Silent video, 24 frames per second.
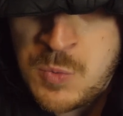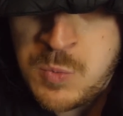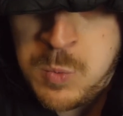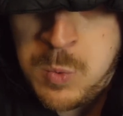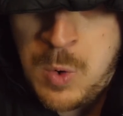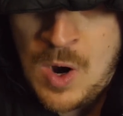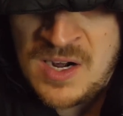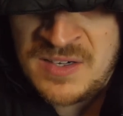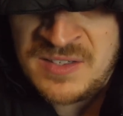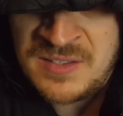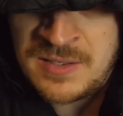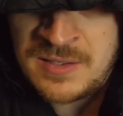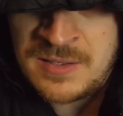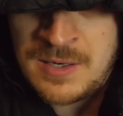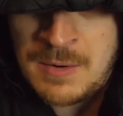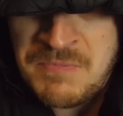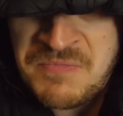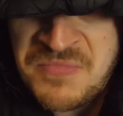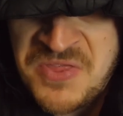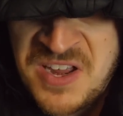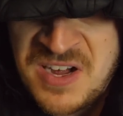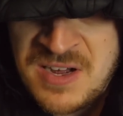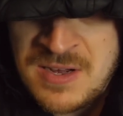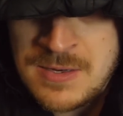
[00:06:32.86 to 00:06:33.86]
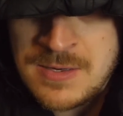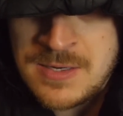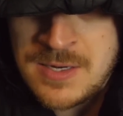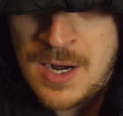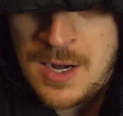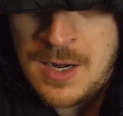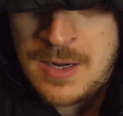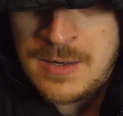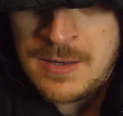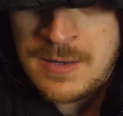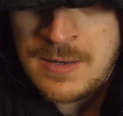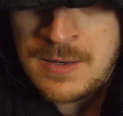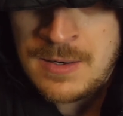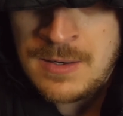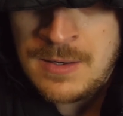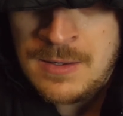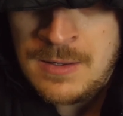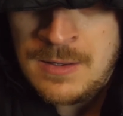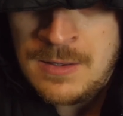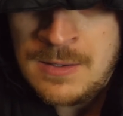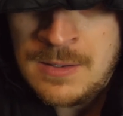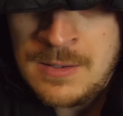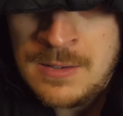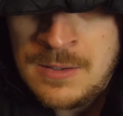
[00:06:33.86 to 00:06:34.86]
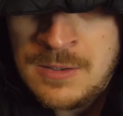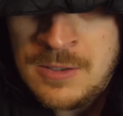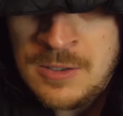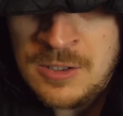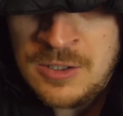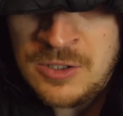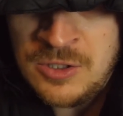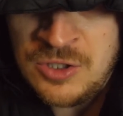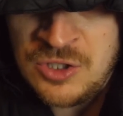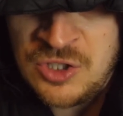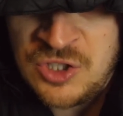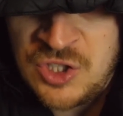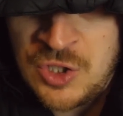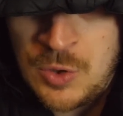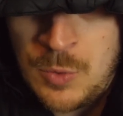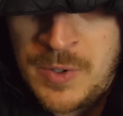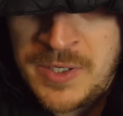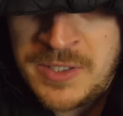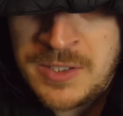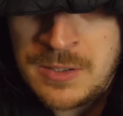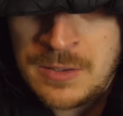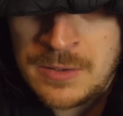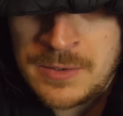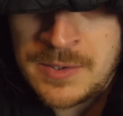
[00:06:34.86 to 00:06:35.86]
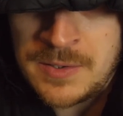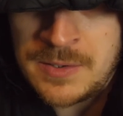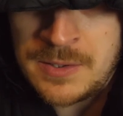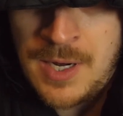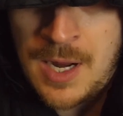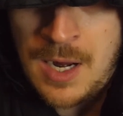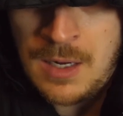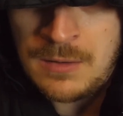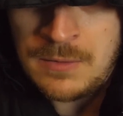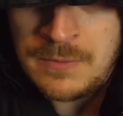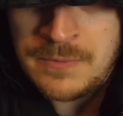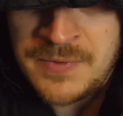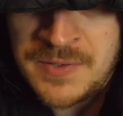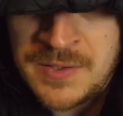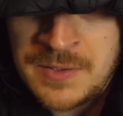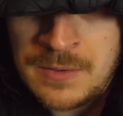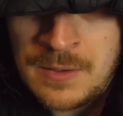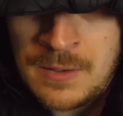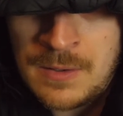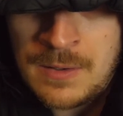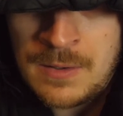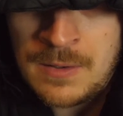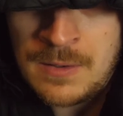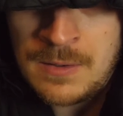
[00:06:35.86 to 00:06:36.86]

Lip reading: want something done, do it yourselves.